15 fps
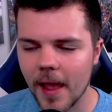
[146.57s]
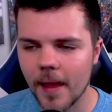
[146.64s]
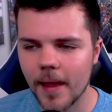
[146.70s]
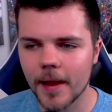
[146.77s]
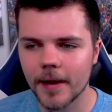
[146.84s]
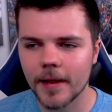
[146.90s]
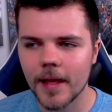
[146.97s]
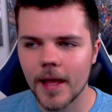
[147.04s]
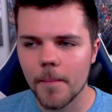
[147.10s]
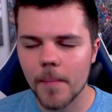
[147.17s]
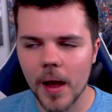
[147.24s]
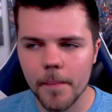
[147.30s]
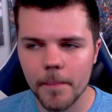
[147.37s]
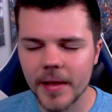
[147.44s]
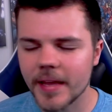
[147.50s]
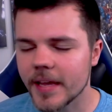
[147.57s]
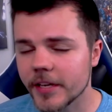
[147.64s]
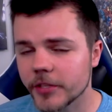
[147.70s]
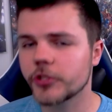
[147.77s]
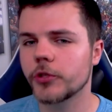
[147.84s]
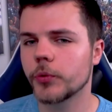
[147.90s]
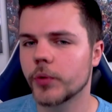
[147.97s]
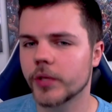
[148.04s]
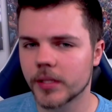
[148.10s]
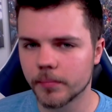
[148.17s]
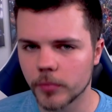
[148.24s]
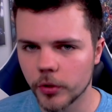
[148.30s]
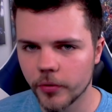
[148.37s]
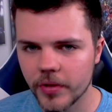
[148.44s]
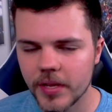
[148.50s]
And my big issue with the
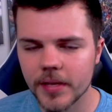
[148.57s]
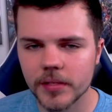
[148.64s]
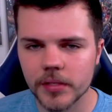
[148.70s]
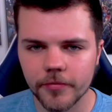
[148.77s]
movie is